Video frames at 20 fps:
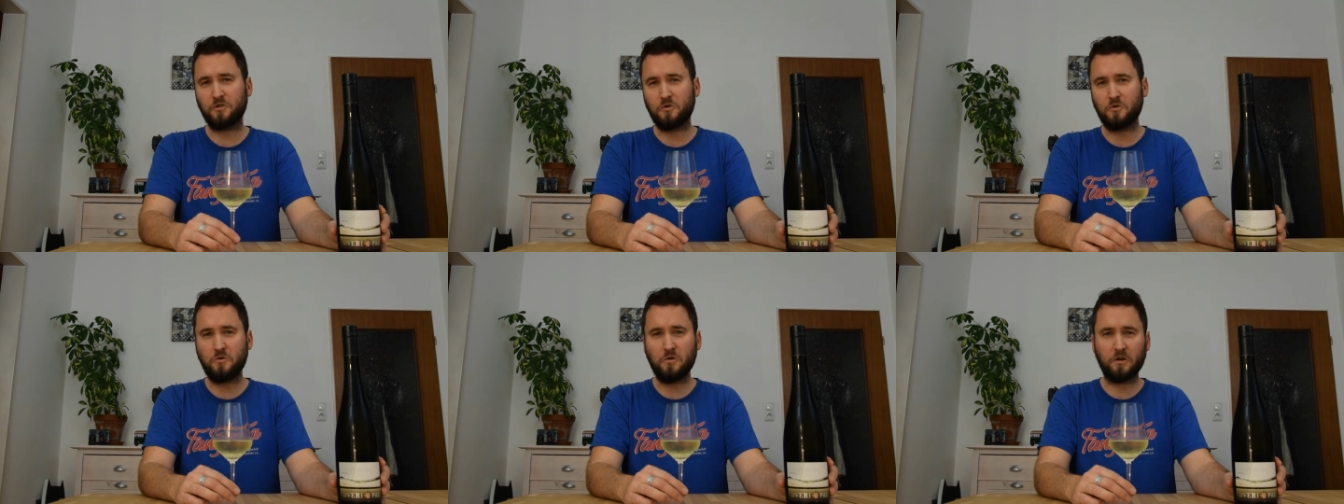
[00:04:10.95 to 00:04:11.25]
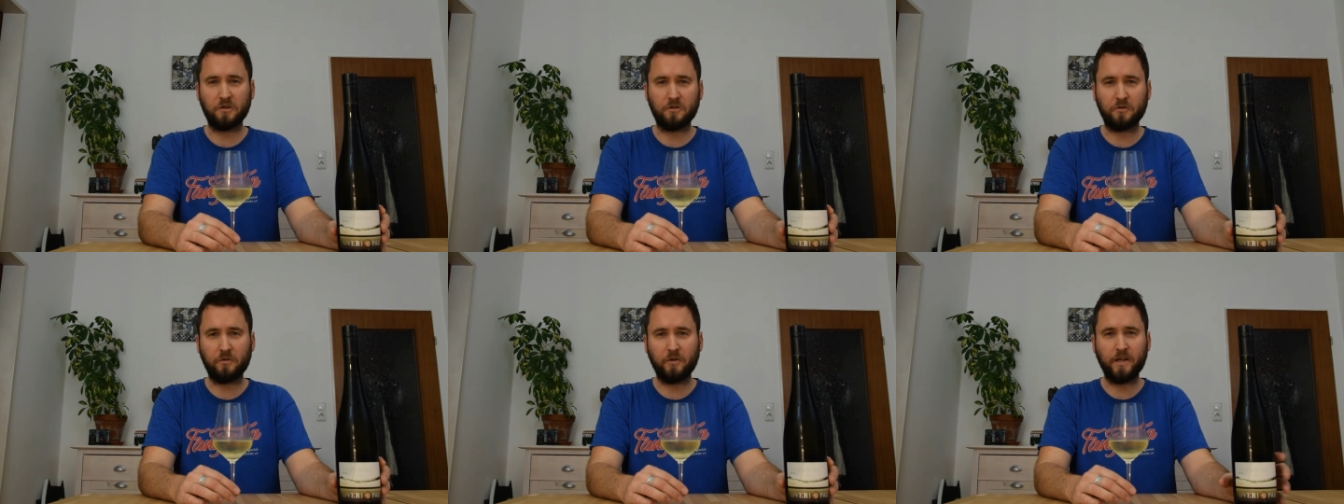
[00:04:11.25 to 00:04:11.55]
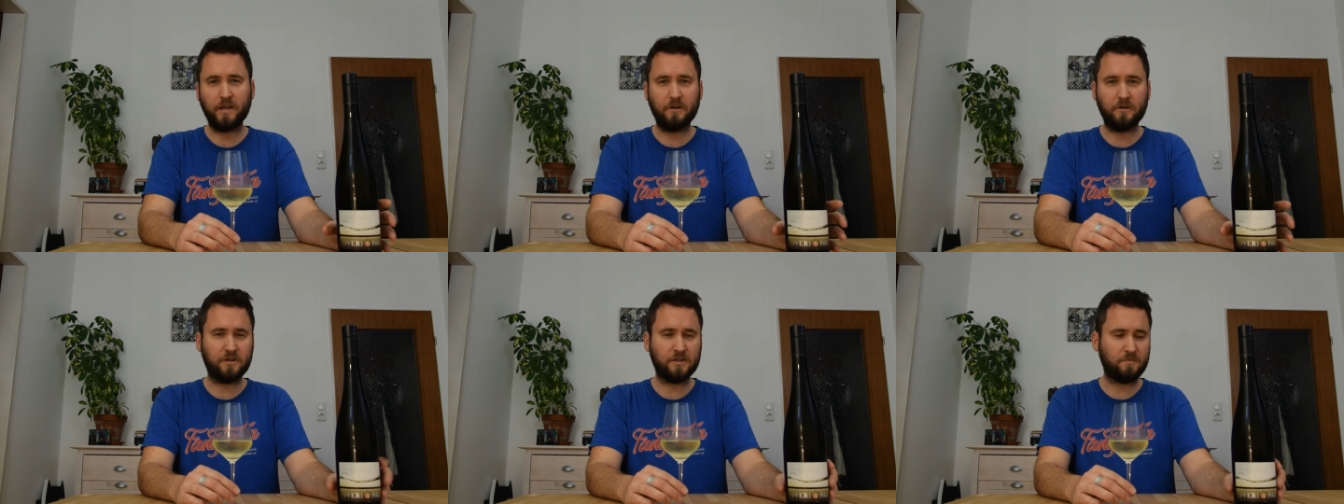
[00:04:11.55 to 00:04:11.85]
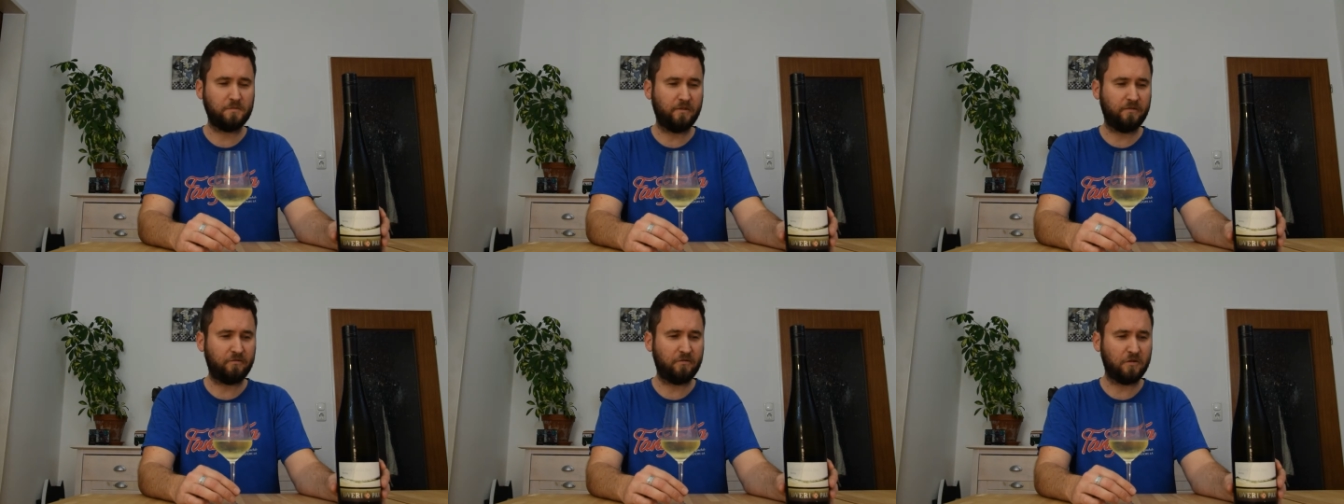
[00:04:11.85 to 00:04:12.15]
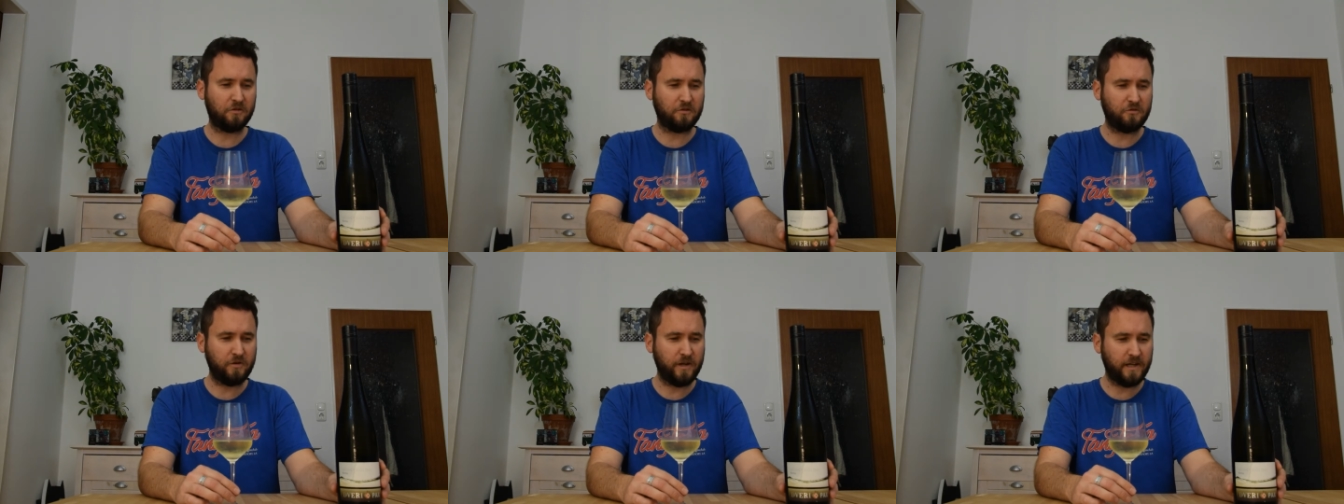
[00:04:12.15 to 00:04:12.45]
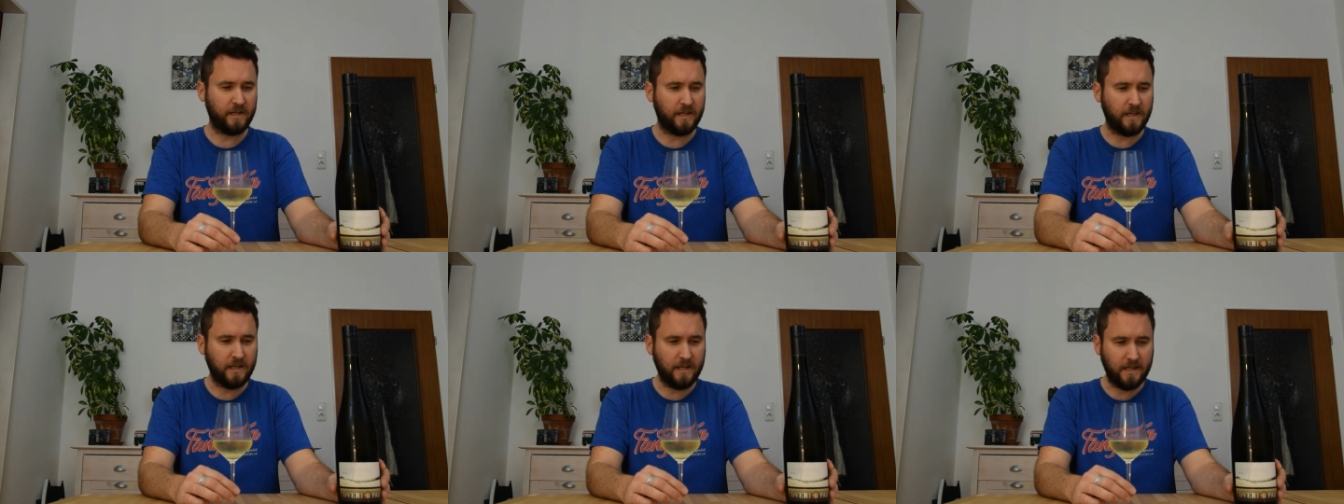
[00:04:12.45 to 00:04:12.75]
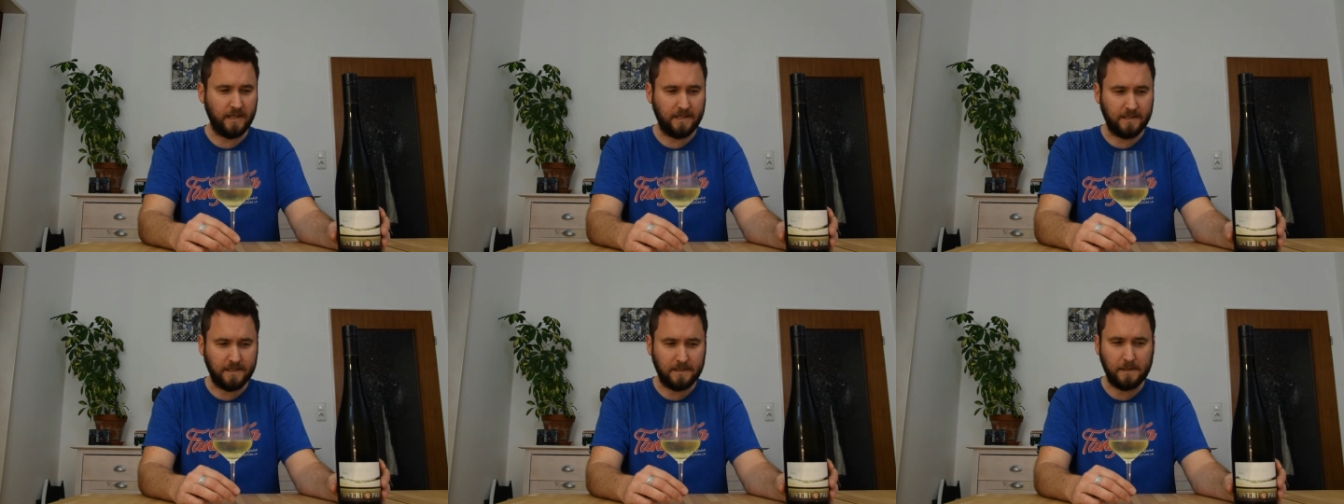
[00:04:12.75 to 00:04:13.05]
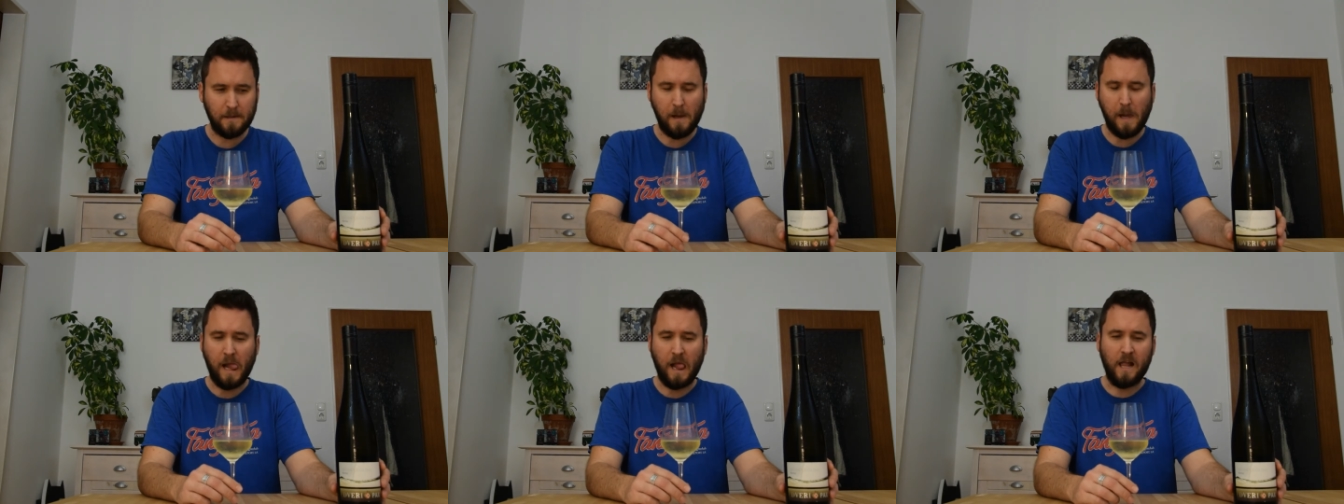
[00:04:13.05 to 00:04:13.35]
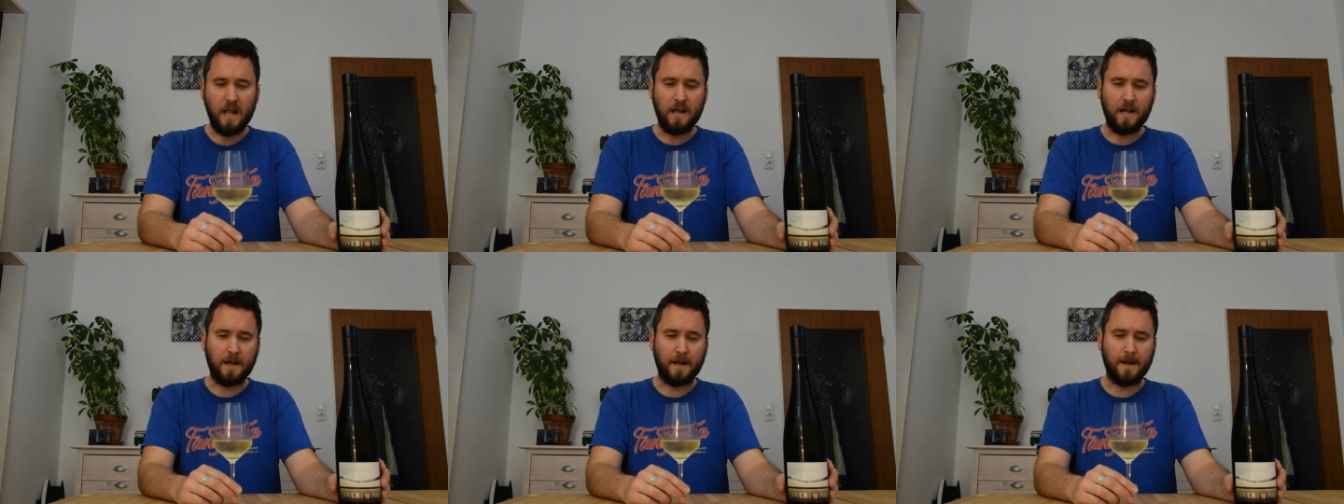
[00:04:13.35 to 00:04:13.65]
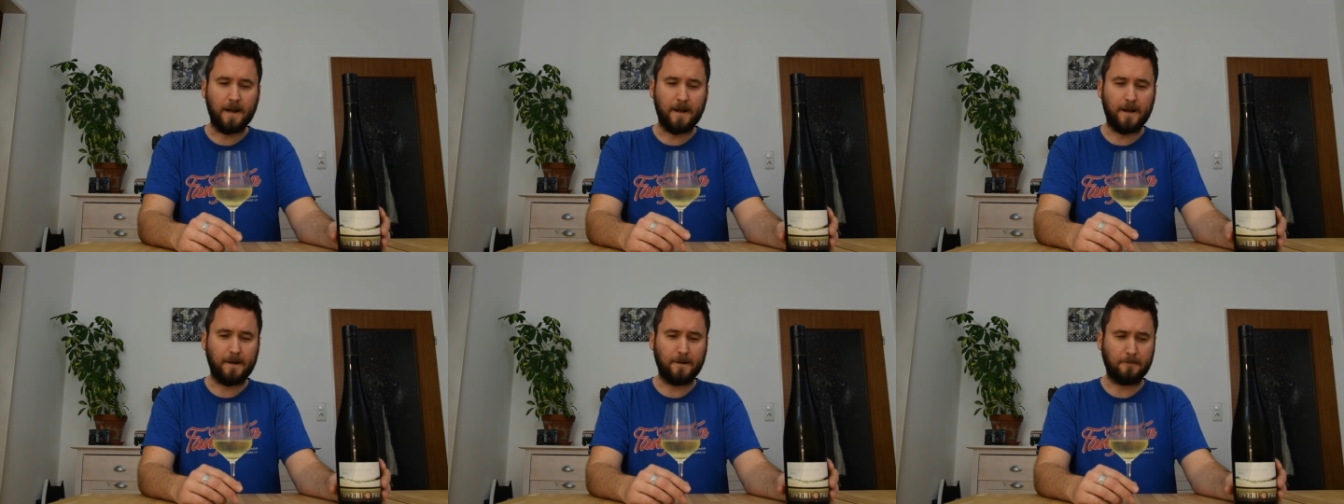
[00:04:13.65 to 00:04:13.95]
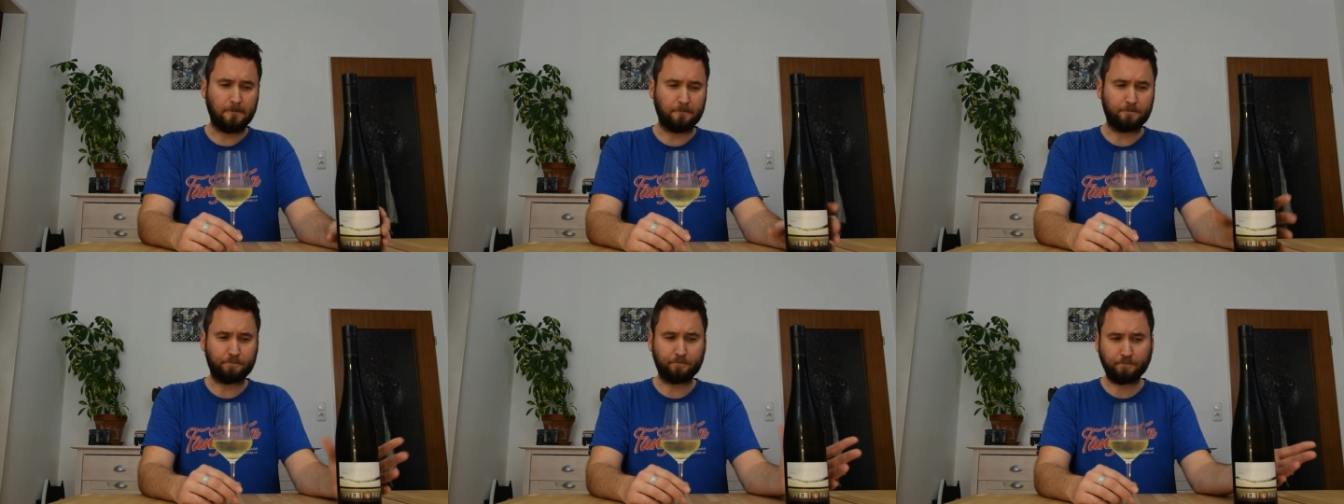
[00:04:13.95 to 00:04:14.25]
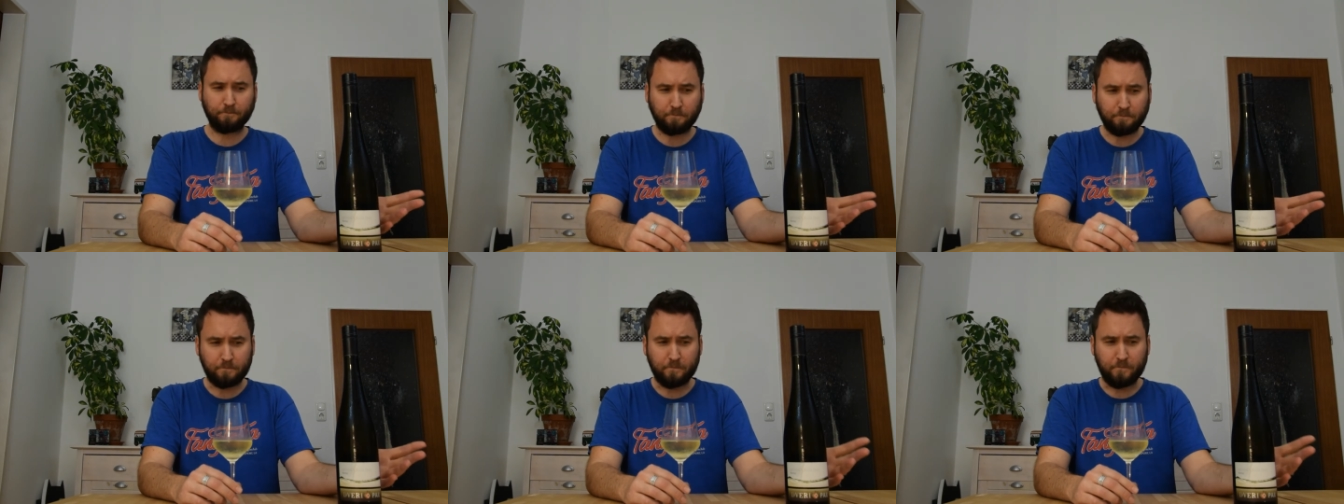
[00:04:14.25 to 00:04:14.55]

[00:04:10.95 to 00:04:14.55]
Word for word: two or three years before drinking it. Um,